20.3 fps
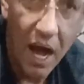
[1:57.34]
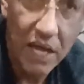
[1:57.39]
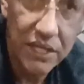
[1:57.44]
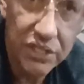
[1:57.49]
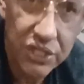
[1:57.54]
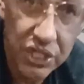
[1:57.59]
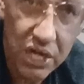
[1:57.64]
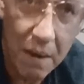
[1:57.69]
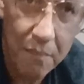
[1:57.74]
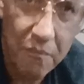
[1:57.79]

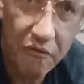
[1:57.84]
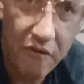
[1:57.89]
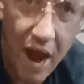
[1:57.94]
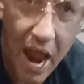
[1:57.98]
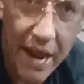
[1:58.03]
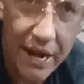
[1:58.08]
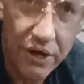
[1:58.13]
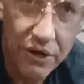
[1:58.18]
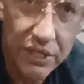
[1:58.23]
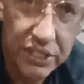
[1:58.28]
Some
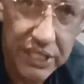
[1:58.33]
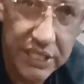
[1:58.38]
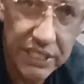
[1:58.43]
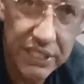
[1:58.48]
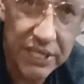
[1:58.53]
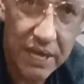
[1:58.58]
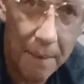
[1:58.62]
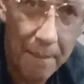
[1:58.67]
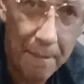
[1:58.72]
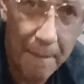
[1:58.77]
riders and
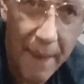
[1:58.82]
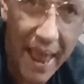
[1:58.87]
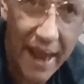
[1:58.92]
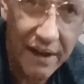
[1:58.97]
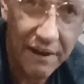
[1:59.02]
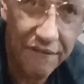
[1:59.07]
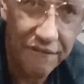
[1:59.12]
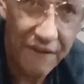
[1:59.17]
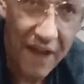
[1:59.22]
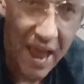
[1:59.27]
some
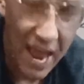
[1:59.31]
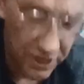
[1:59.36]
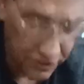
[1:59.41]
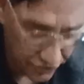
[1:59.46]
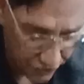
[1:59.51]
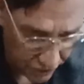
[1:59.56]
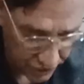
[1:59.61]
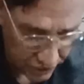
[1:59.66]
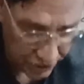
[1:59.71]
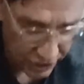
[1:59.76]

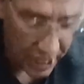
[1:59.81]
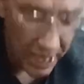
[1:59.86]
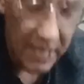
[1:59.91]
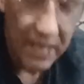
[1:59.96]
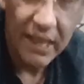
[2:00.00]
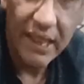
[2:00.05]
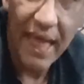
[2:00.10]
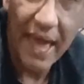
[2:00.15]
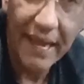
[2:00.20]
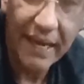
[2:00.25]
manufacturers,
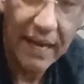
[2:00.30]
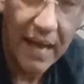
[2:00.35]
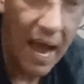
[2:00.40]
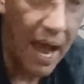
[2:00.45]
like